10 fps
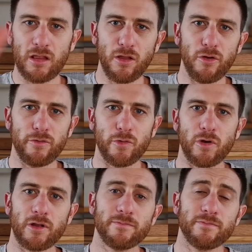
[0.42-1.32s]
Hello
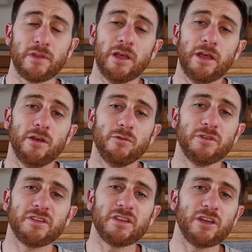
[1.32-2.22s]
everyone.
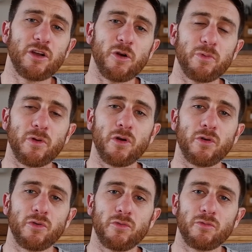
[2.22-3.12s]
Recently GoPro